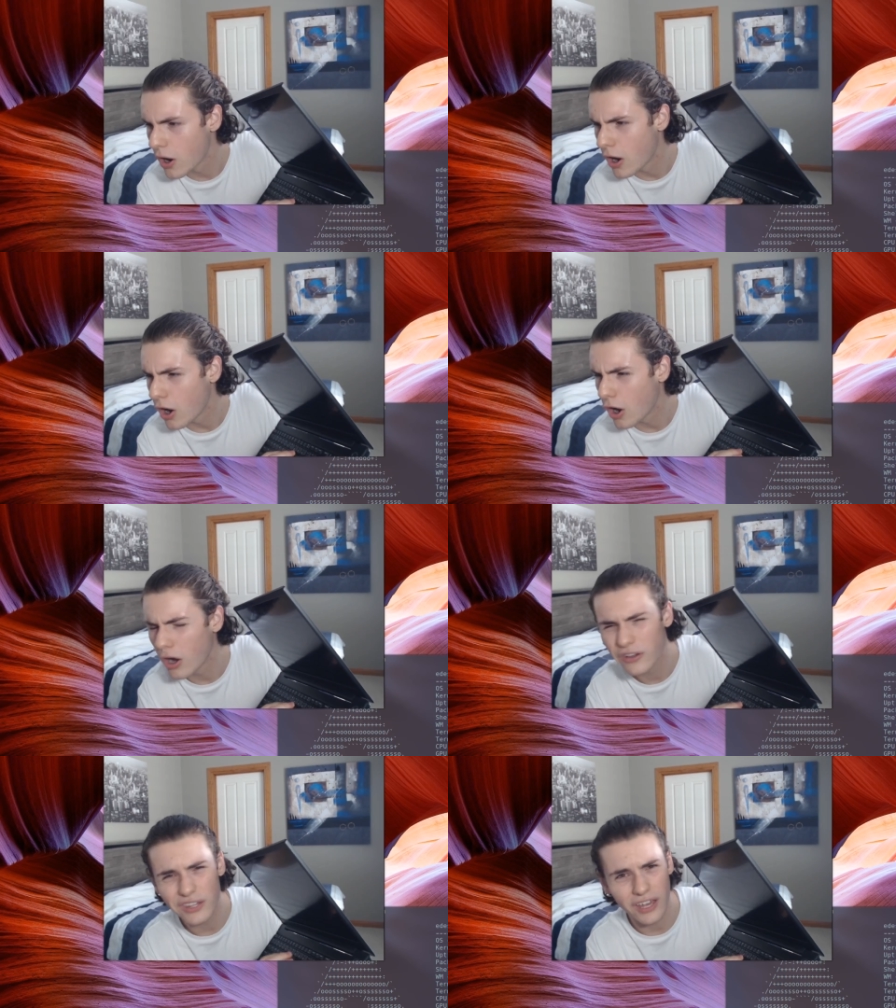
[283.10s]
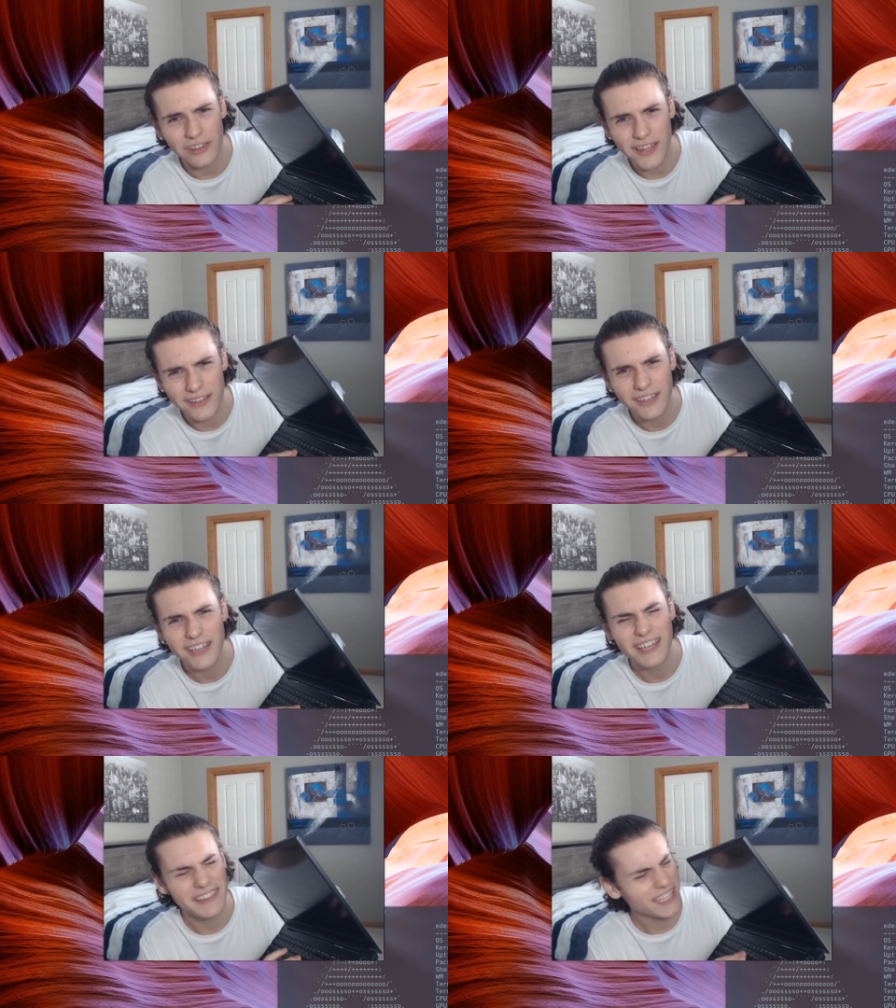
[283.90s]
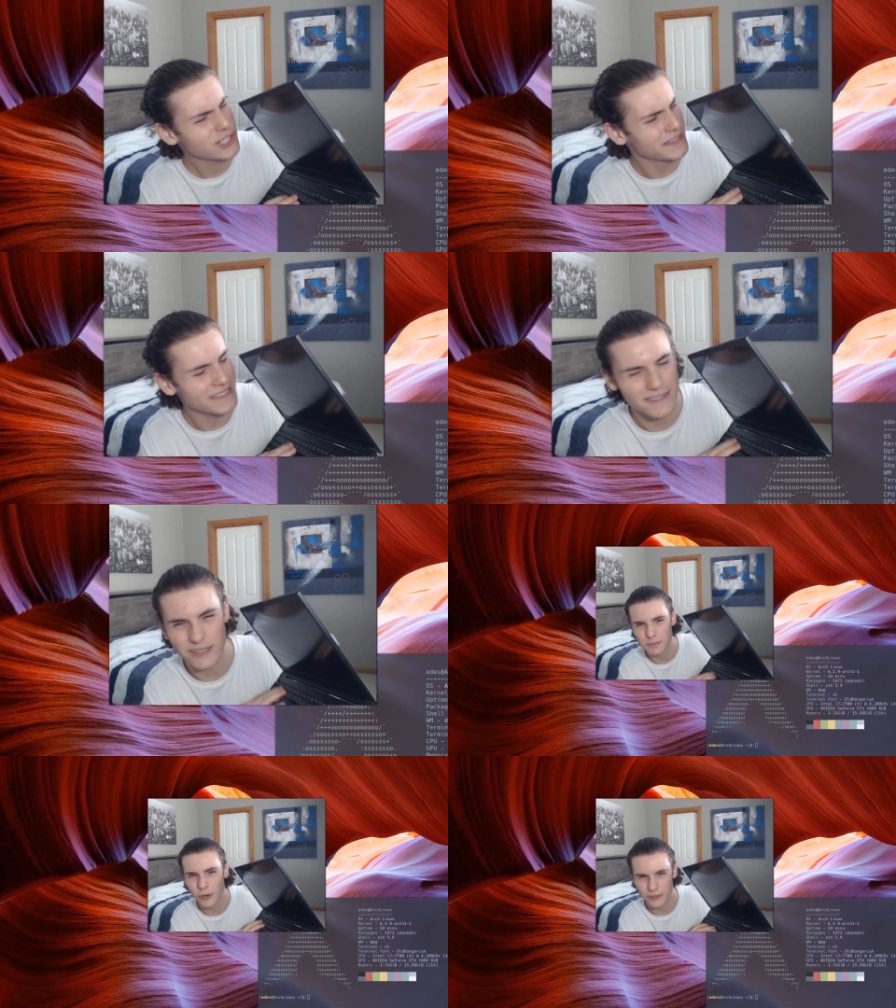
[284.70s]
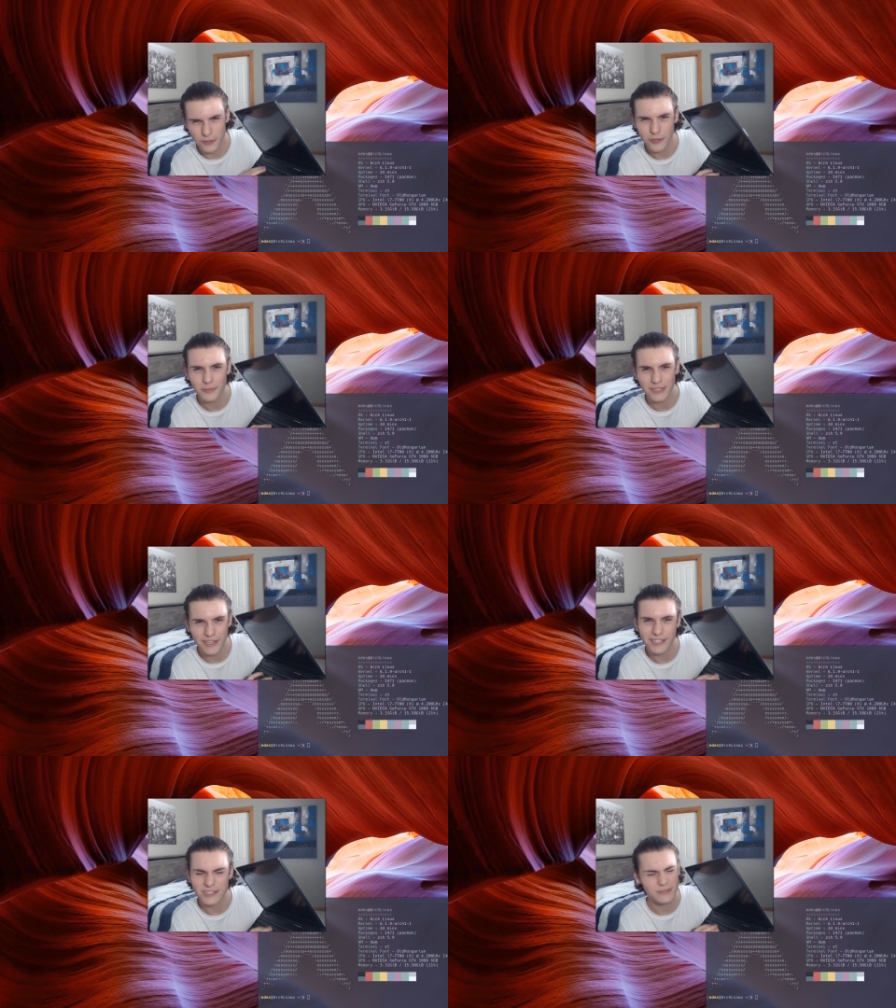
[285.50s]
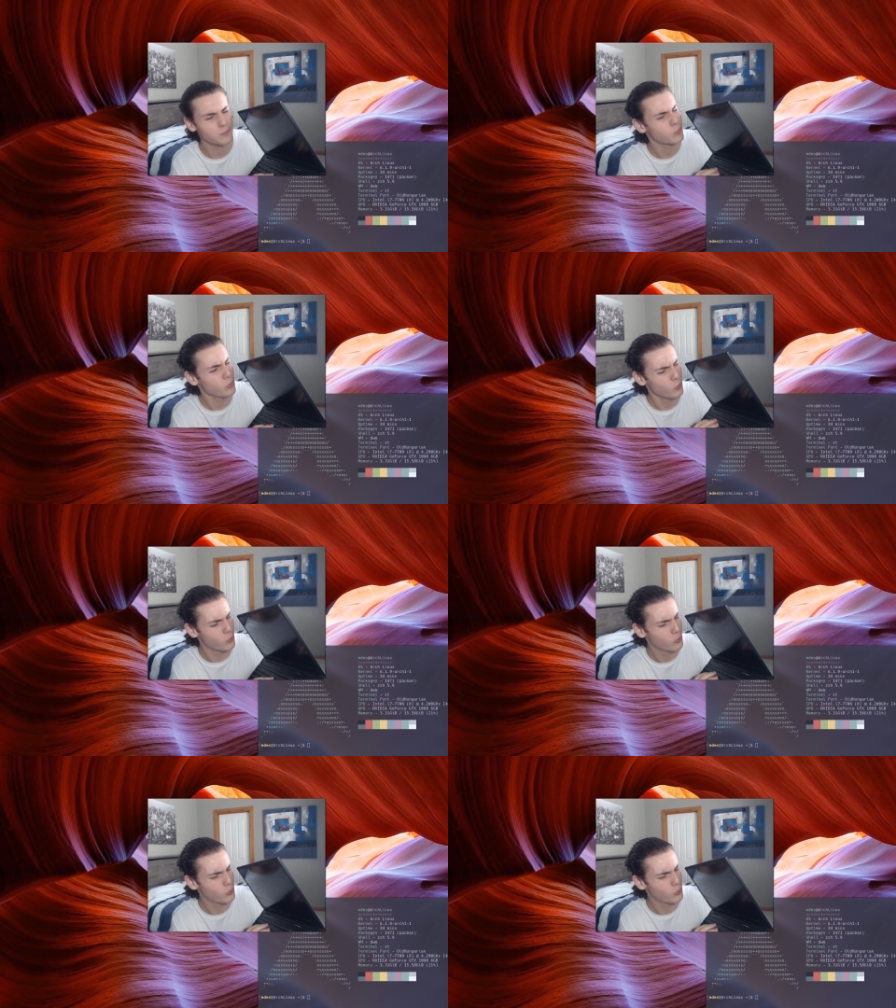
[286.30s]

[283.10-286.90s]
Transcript: Oh, yeah, that, that just hits the spot. You know what I mean? Like it just, ooh.